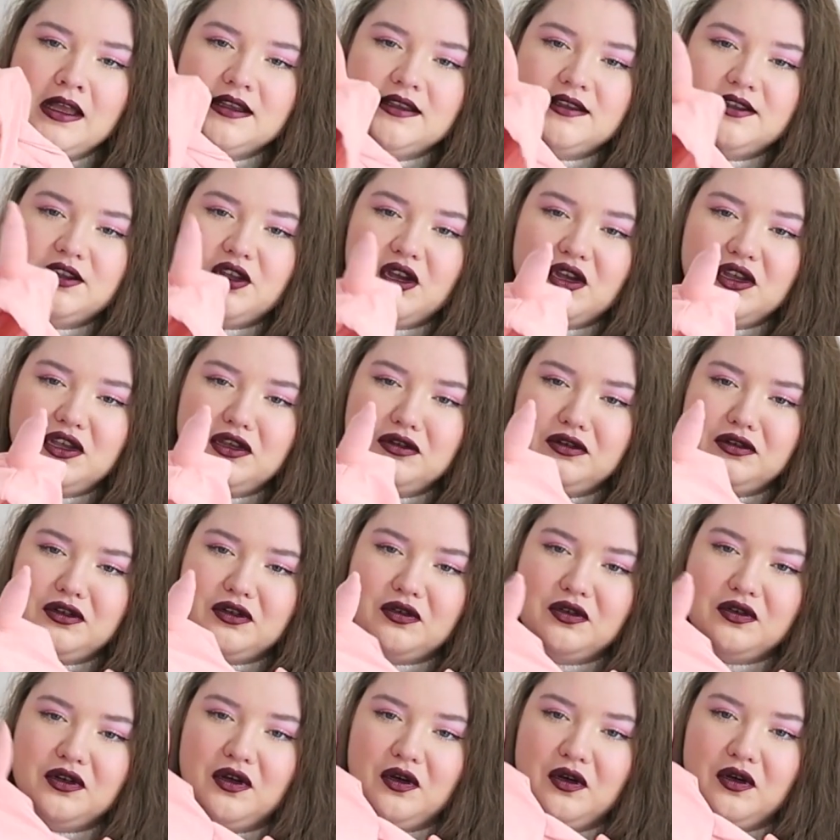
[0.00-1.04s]
It's got
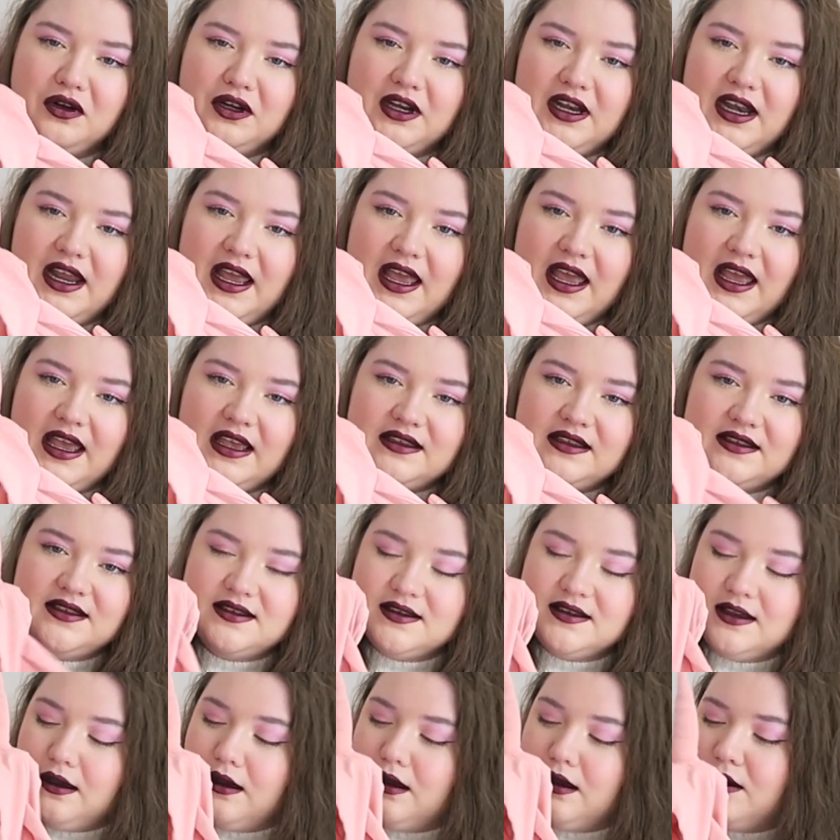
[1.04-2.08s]
unicorn horn and
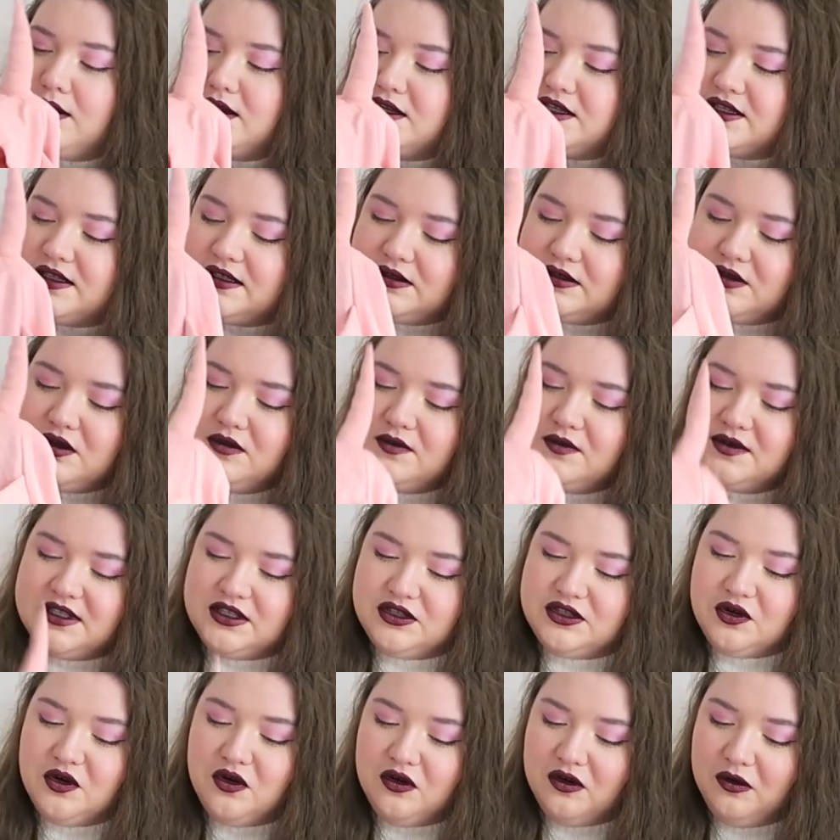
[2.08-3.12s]
ears. Oh, I just thought it was
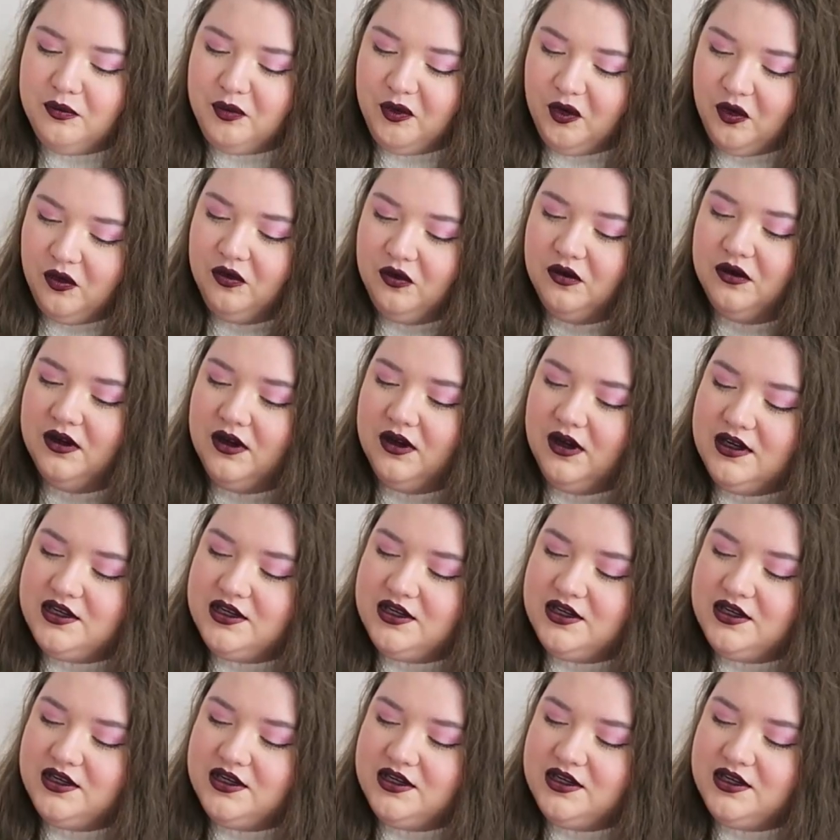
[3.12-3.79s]
adorable.